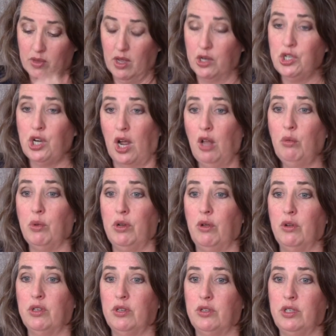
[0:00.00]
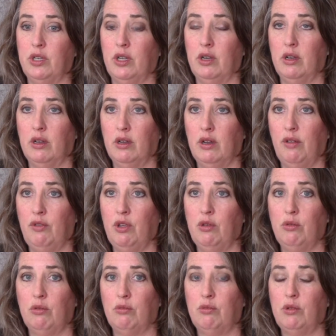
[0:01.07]
a child would notice a seed. If
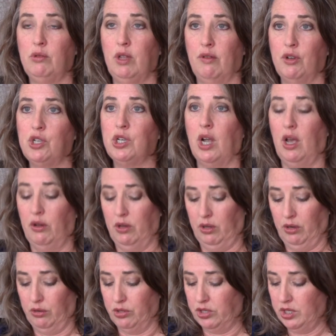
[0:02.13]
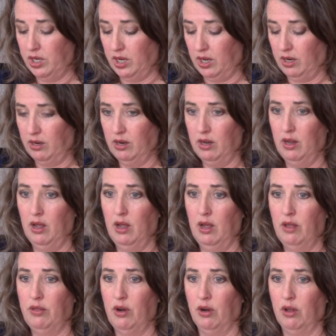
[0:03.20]
you give a child a little seed,
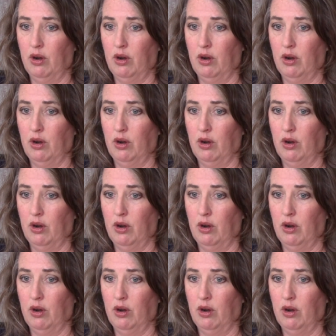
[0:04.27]
they're